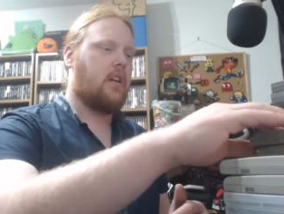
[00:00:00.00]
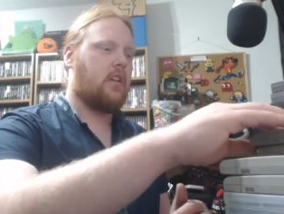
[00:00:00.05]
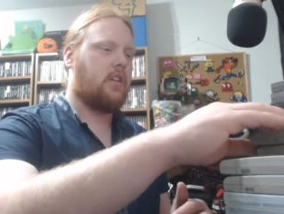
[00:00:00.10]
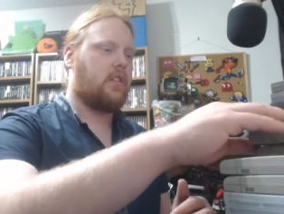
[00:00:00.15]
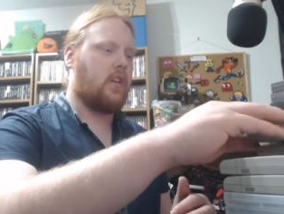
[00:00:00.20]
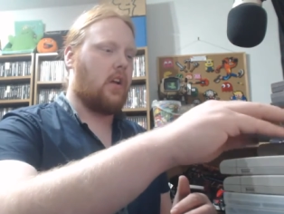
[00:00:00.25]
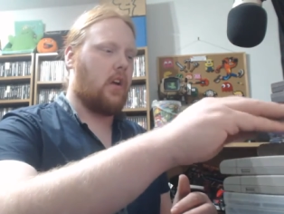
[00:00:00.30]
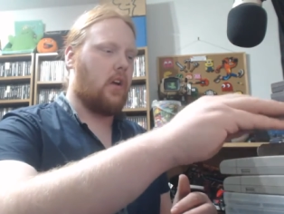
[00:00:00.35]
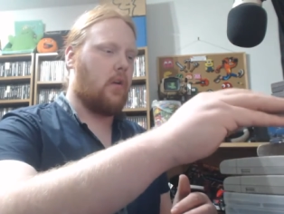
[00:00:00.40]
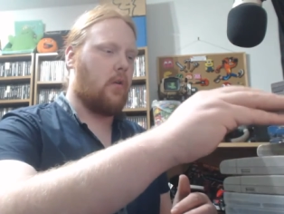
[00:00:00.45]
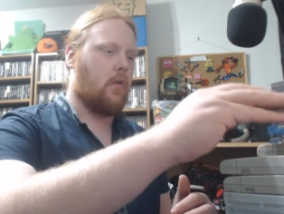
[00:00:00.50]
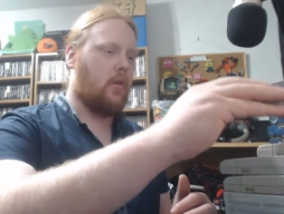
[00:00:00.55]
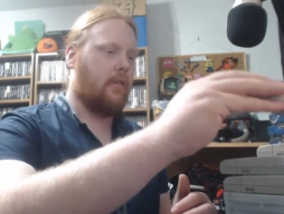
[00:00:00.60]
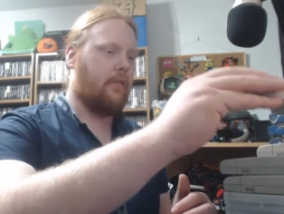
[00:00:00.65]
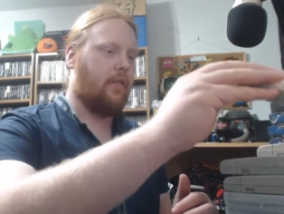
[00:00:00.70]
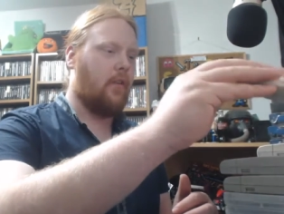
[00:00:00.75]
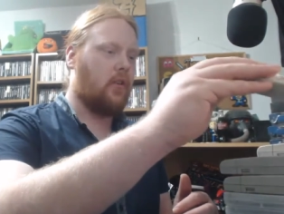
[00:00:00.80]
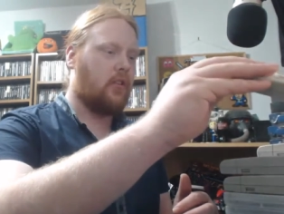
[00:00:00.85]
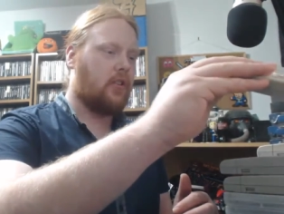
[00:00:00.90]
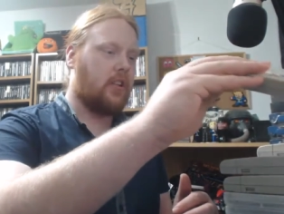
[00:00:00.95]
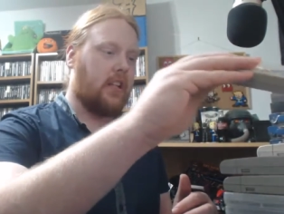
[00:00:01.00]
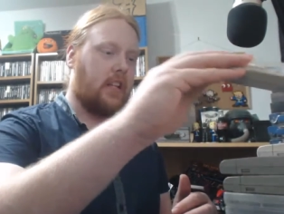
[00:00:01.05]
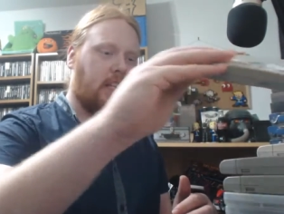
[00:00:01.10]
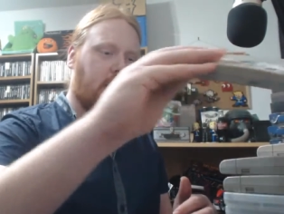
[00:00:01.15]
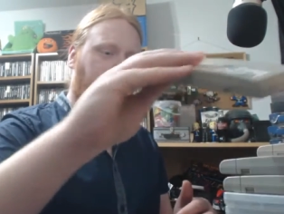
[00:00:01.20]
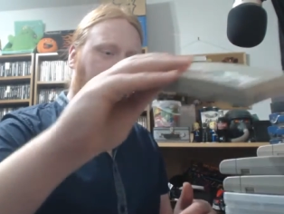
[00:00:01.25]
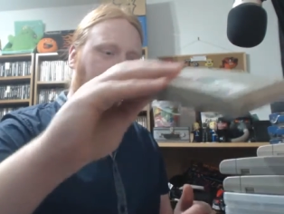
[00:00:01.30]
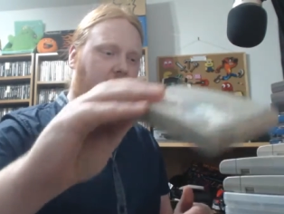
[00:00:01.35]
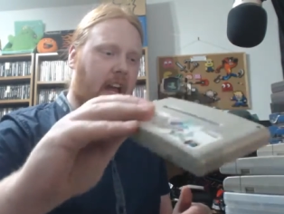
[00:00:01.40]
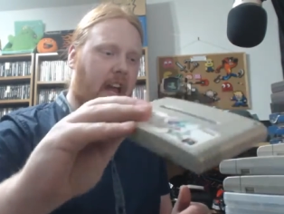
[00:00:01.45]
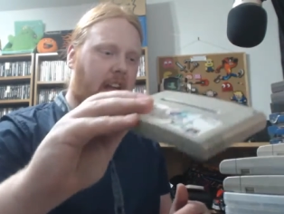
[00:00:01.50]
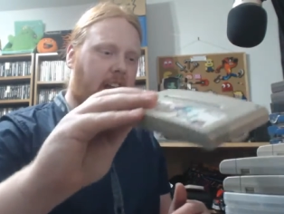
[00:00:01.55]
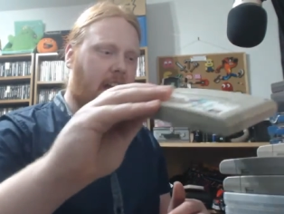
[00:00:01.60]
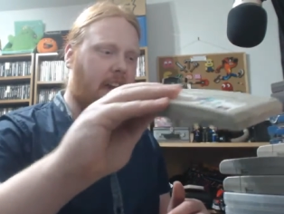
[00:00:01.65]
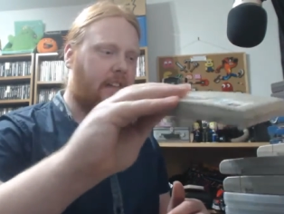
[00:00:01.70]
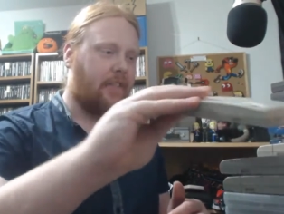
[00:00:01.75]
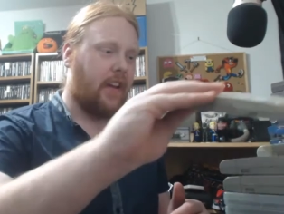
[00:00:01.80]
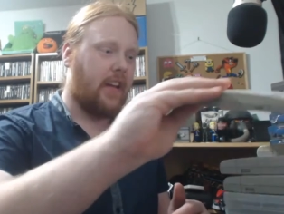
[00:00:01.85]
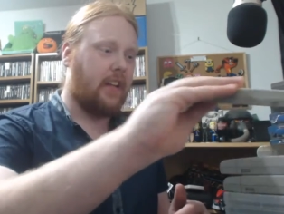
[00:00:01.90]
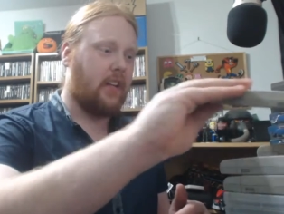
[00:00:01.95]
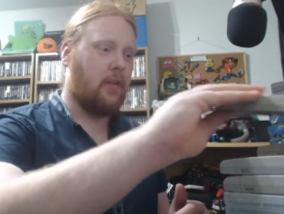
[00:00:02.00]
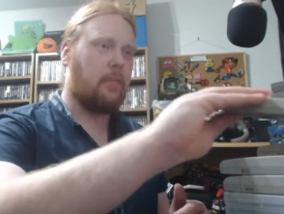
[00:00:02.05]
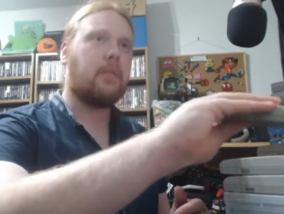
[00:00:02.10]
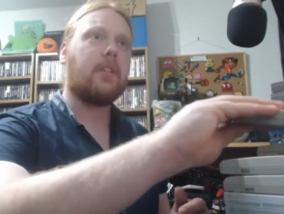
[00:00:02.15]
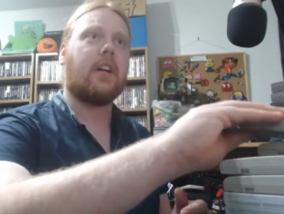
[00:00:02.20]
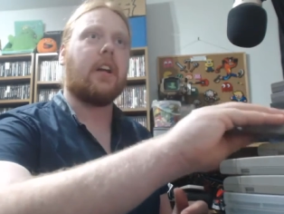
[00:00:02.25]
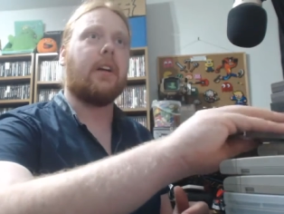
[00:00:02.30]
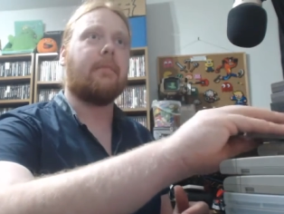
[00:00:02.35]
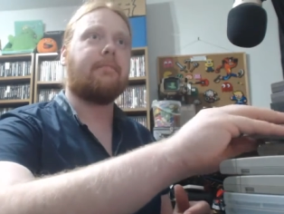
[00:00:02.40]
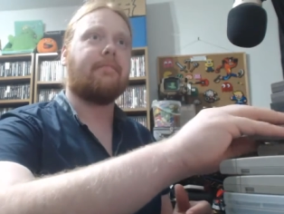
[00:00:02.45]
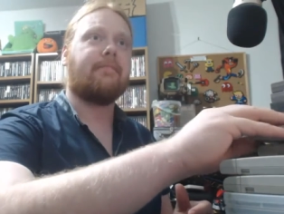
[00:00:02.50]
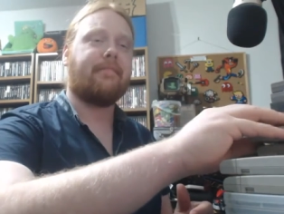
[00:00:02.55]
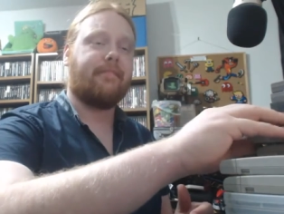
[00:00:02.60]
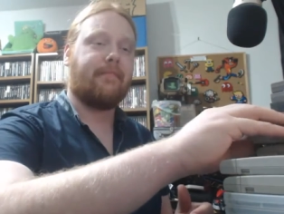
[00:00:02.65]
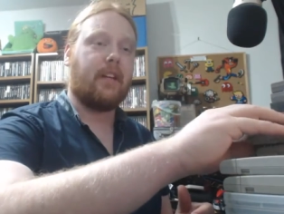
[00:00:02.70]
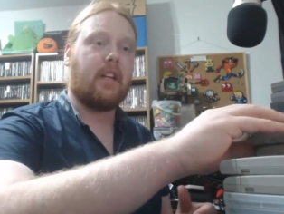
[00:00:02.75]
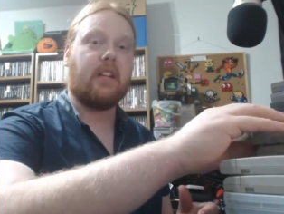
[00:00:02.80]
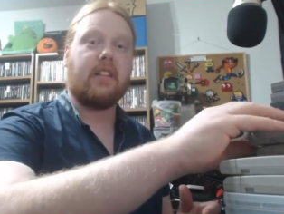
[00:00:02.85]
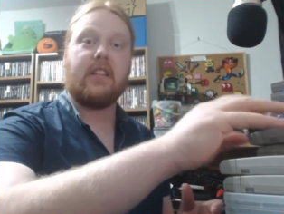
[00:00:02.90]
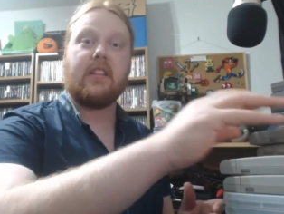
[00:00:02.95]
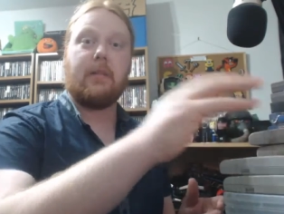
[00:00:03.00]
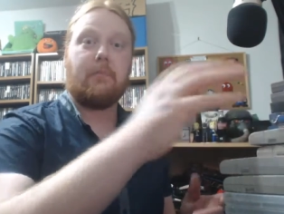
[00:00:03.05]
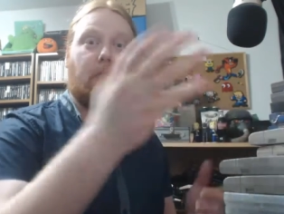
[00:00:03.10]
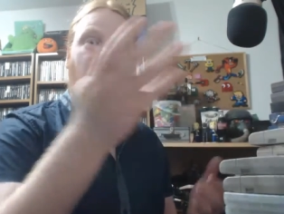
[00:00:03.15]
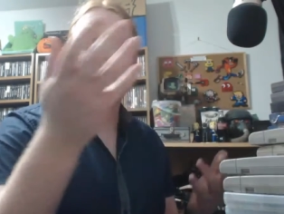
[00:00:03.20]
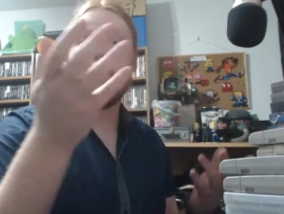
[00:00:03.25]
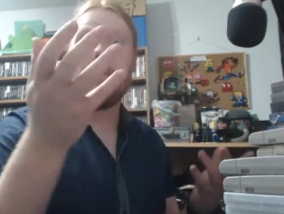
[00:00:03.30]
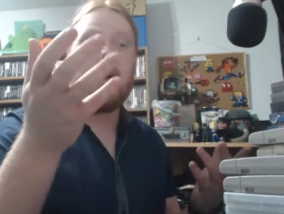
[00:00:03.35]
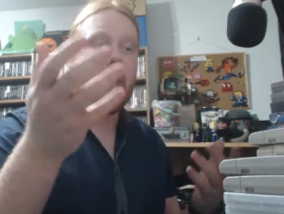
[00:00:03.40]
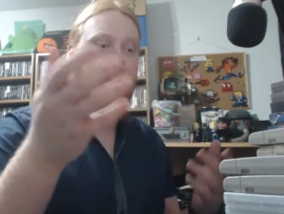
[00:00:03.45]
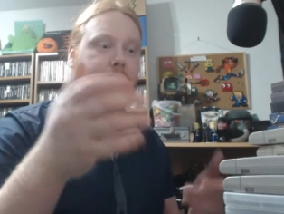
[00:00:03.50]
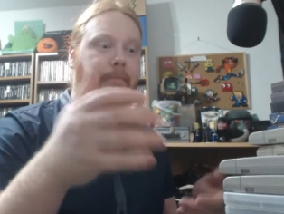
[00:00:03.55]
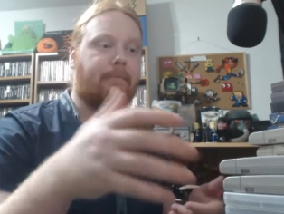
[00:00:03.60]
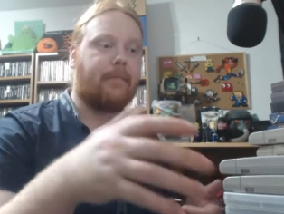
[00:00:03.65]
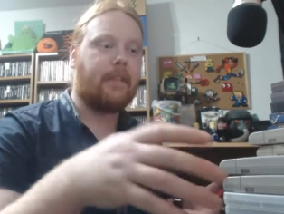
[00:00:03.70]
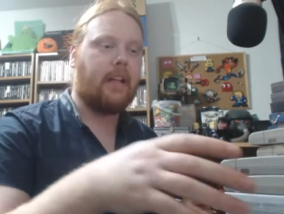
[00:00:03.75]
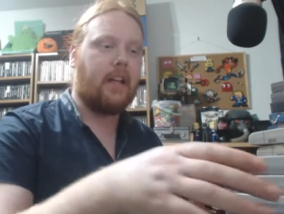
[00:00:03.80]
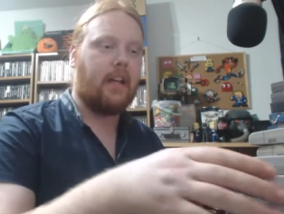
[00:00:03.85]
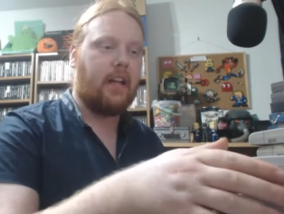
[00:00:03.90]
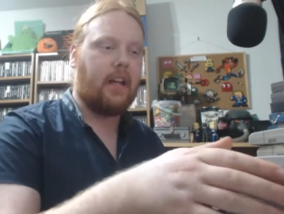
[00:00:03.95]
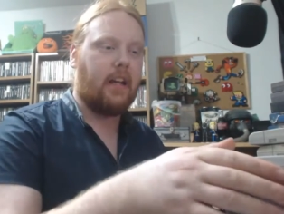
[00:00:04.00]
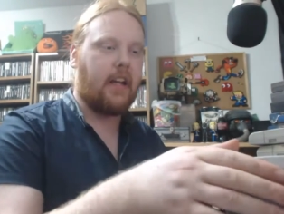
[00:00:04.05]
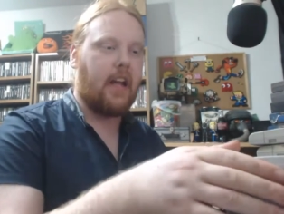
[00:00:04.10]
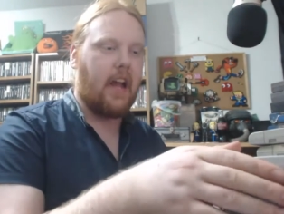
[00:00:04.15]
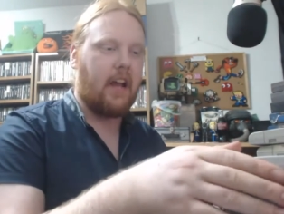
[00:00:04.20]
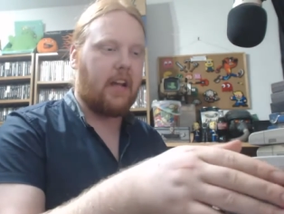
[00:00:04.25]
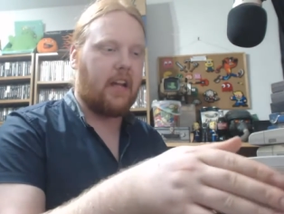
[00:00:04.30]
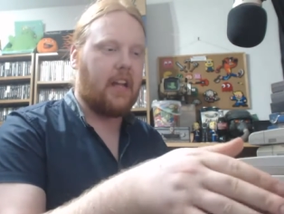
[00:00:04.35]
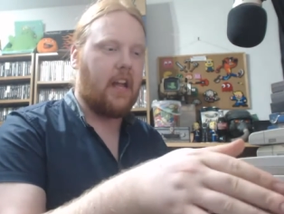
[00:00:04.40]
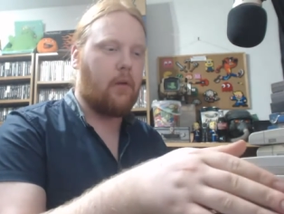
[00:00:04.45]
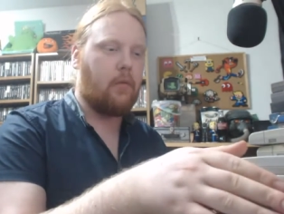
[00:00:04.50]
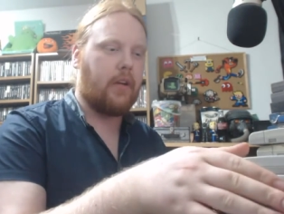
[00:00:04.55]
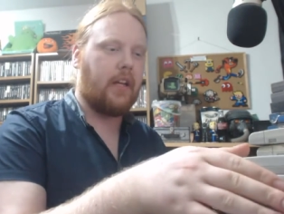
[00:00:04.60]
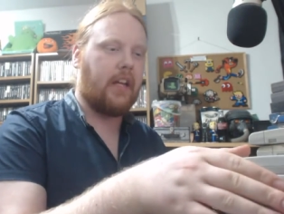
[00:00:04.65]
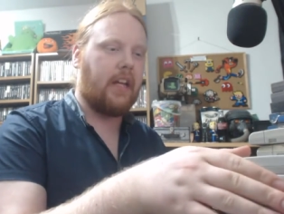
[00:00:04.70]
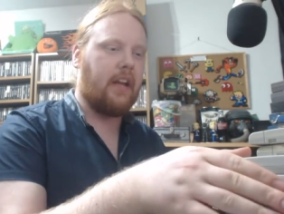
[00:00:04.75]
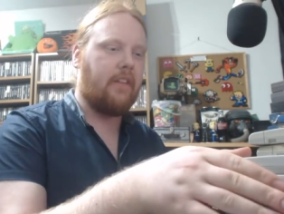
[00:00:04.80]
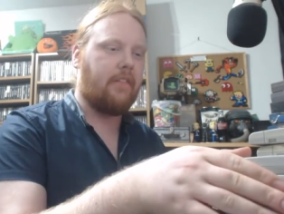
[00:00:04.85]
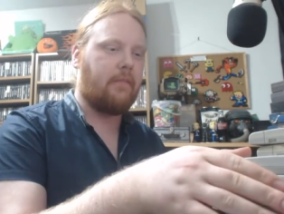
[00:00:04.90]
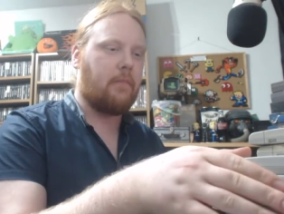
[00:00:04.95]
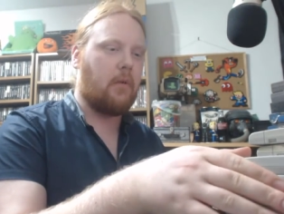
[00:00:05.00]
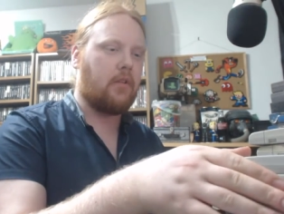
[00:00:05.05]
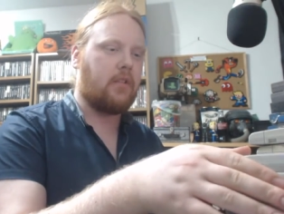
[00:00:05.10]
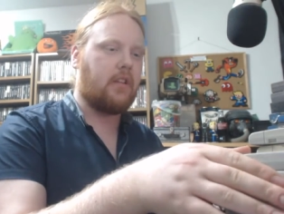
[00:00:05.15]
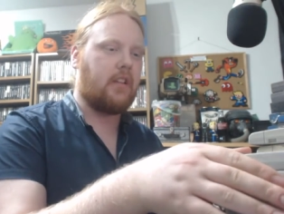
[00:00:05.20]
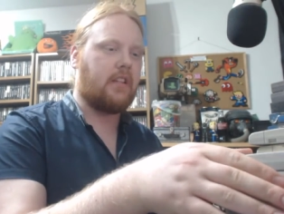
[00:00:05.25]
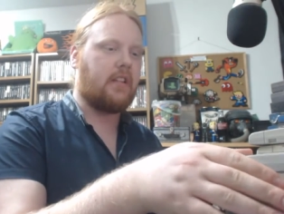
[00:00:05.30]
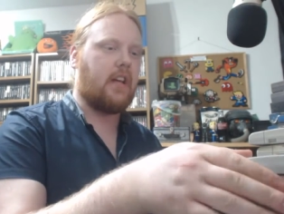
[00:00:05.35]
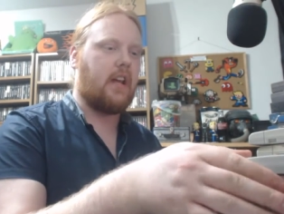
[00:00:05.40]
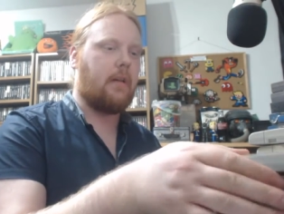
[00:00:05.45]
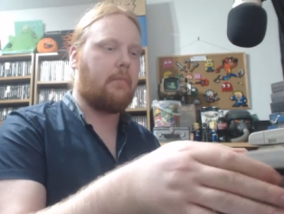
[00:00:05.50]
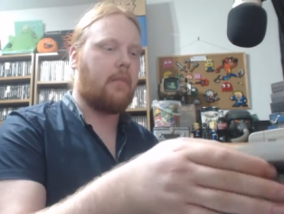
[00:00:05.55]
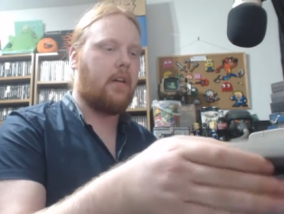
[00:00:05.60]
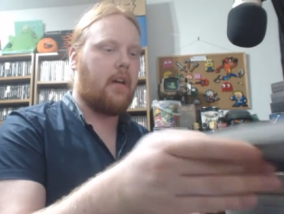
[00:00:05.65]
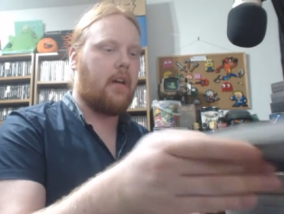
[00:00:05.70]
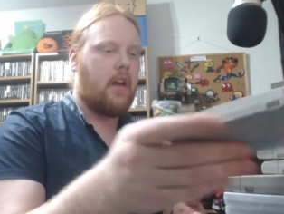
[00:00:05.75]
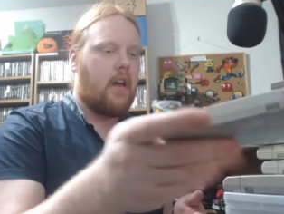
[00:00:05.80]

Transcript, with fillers: So, unfortunately, I have a duplicate, because it's a bulk buy. You know, you get what you're given most of the time.